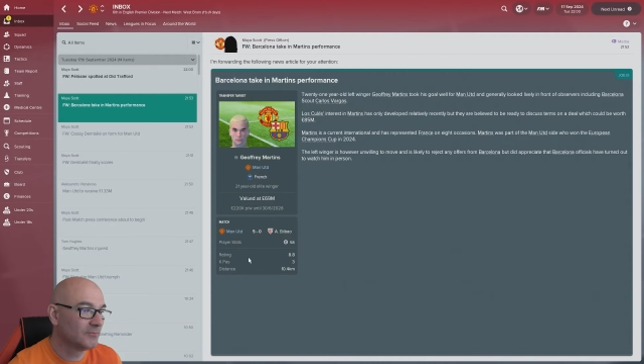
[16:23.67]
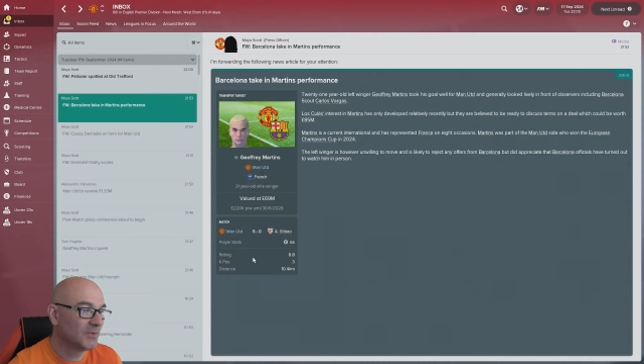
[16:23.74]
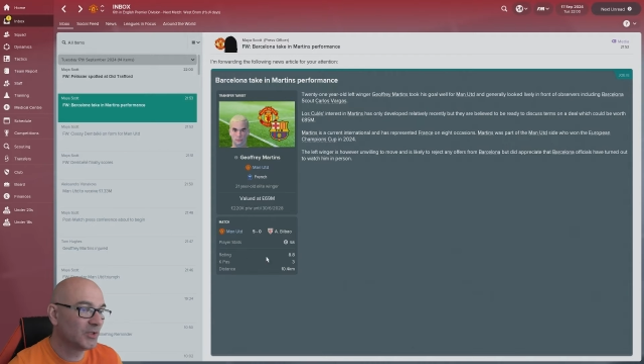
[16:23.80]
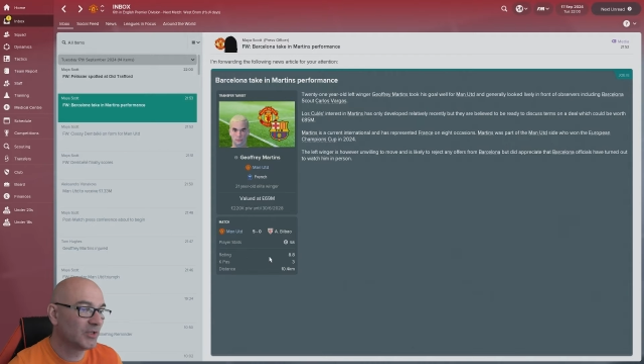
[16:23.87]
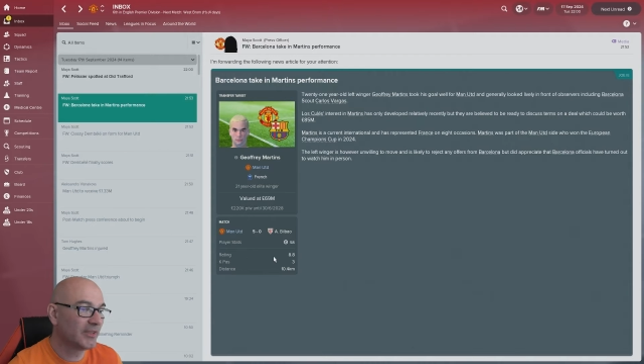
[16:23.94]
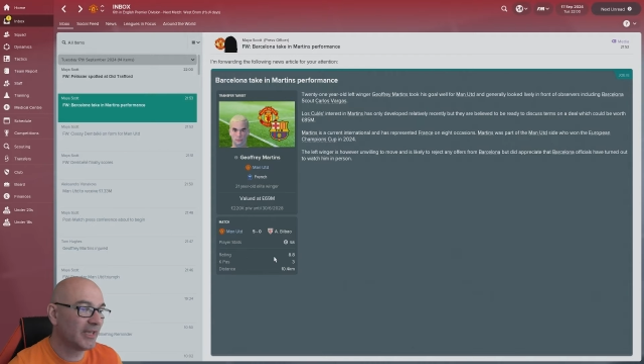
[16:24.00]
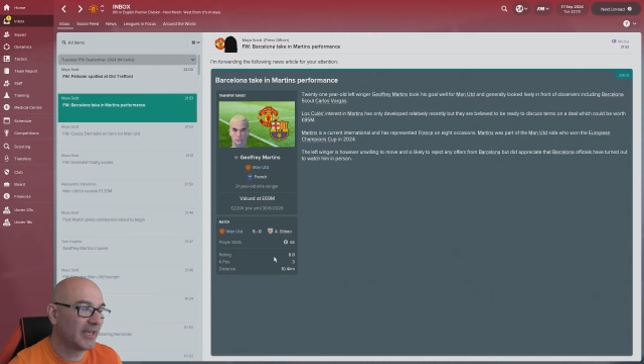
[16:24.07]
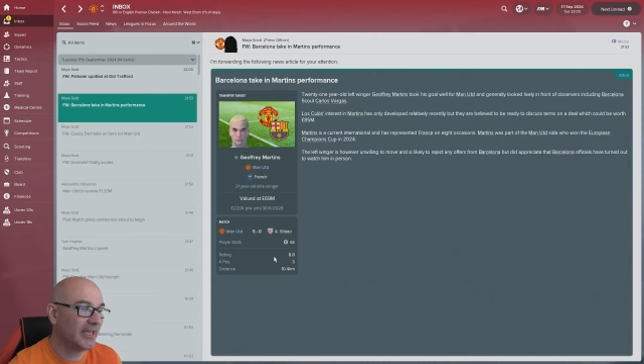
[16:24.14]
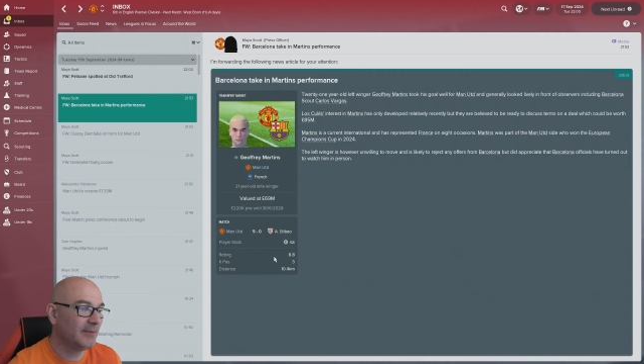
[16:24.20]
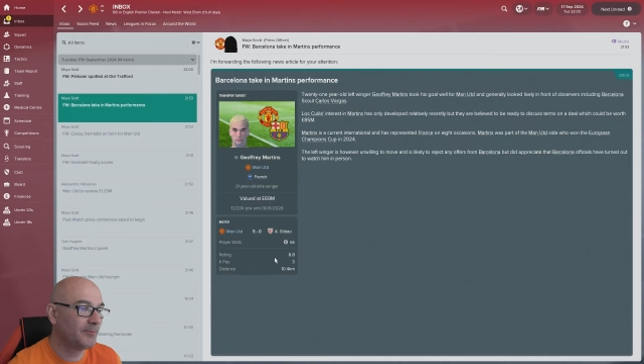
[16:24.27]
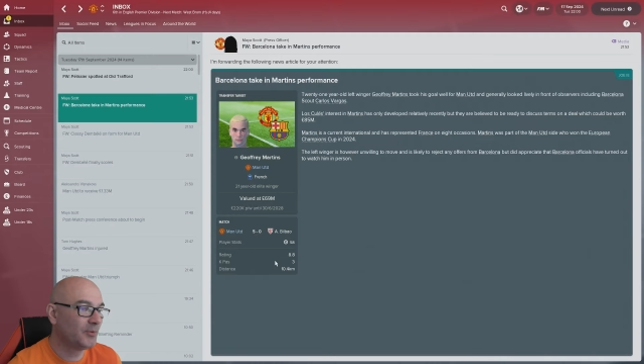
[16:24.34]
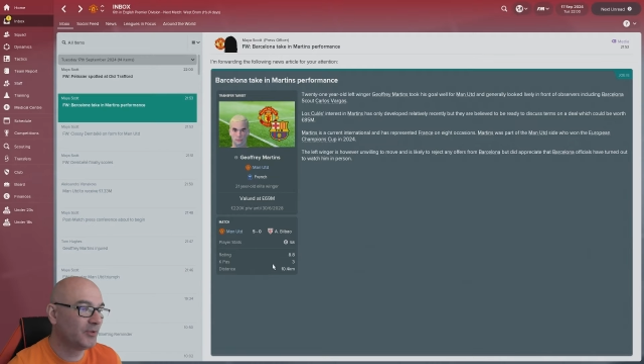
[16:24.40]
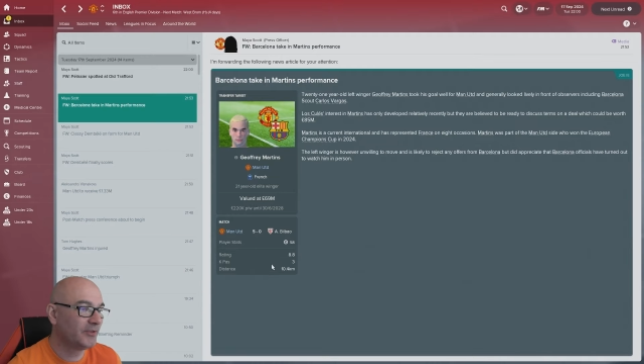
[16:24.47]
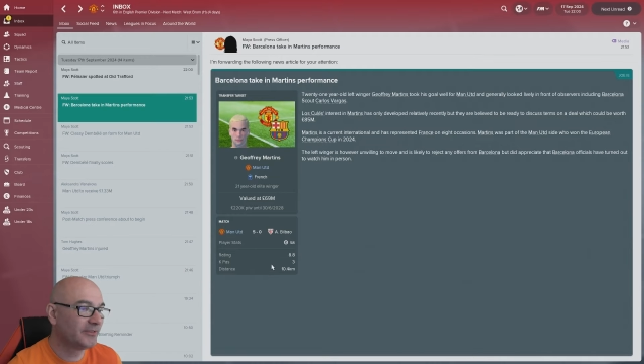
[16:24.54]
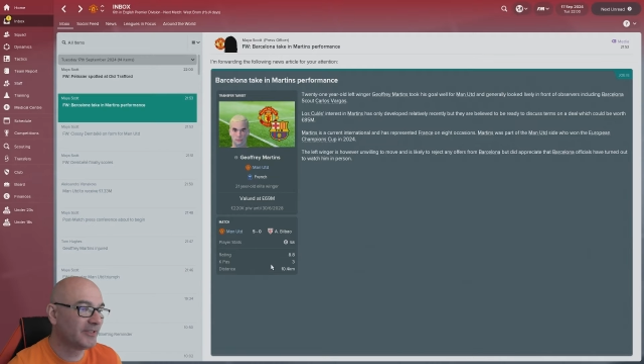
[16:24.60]
Look at that,
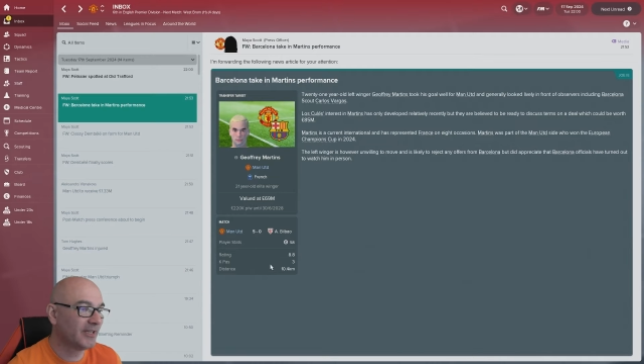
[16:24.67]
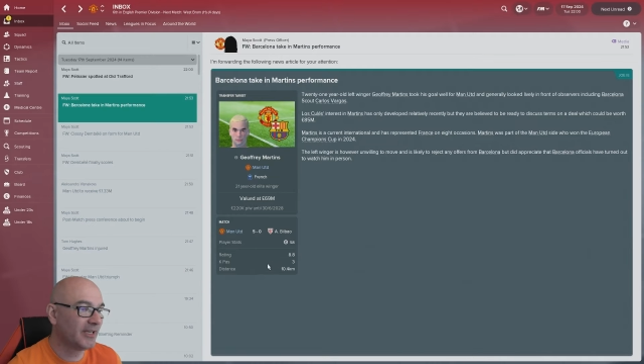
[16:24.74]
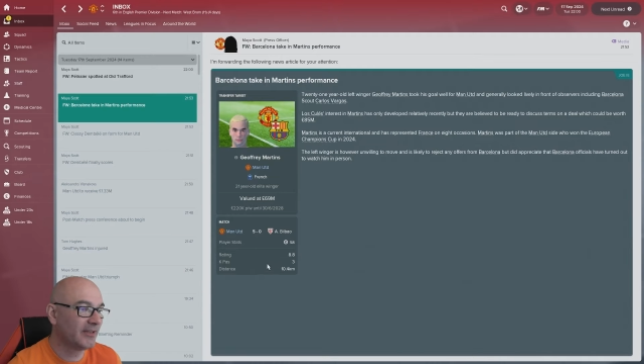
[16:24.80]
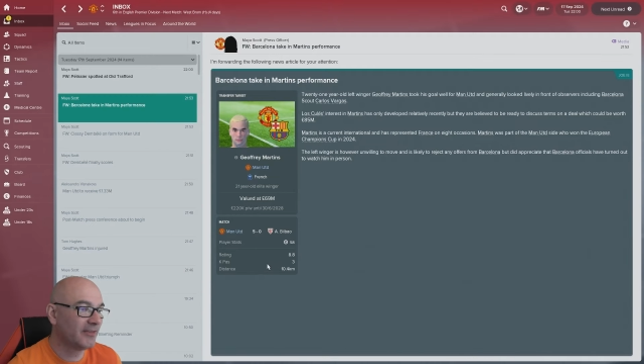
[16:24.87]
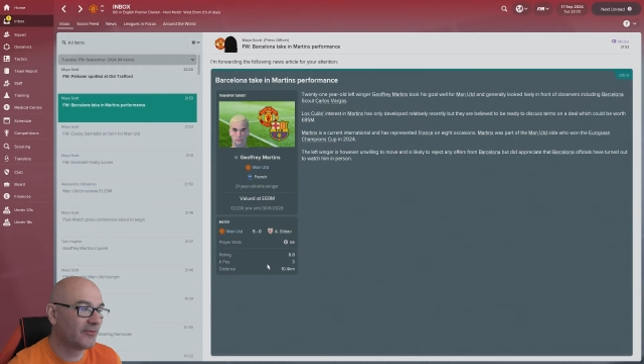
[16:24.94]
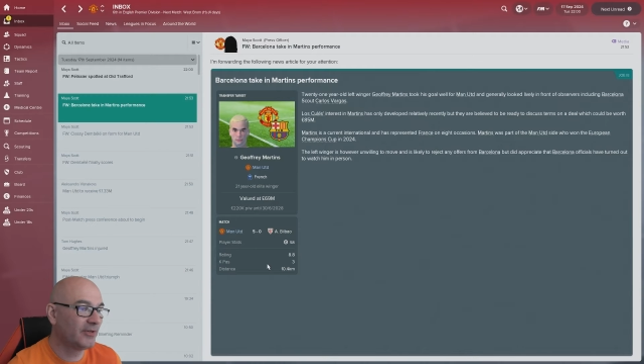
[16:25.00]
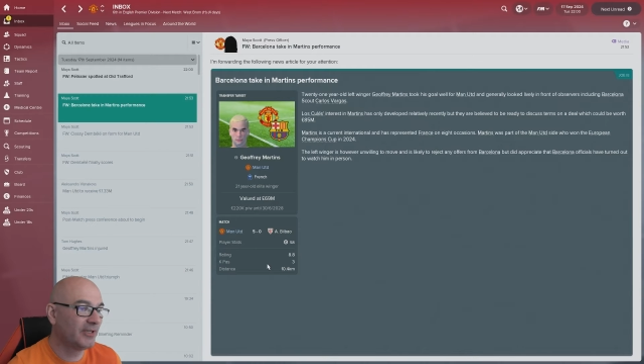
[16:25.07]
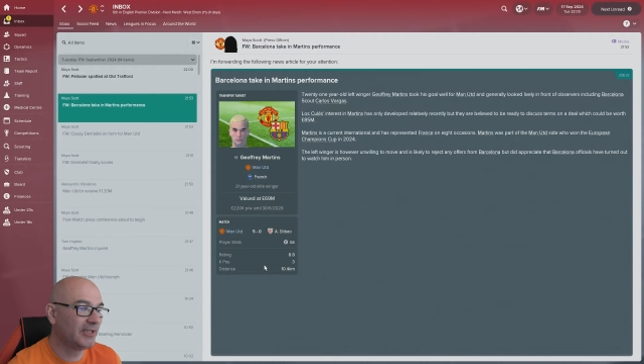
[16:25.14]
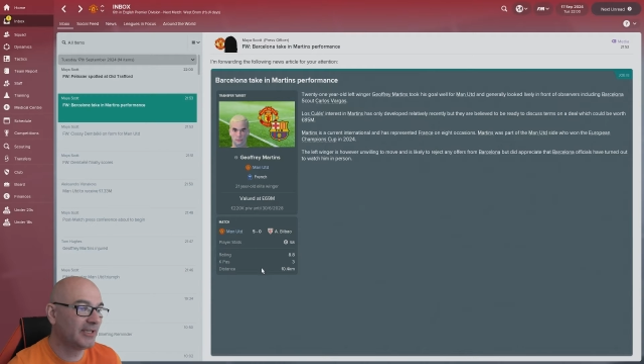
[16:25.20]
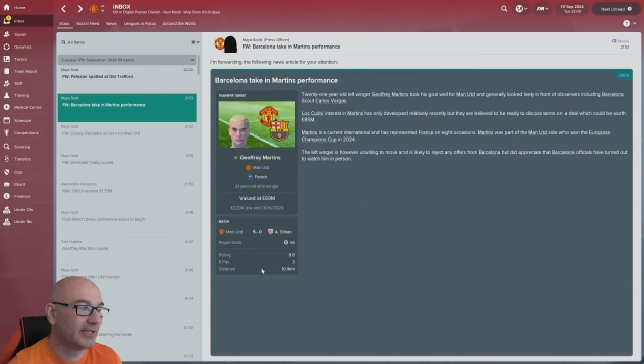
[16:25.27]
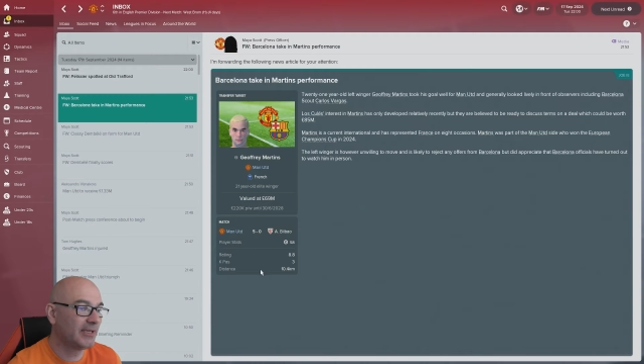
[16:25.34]
eight point eight. Three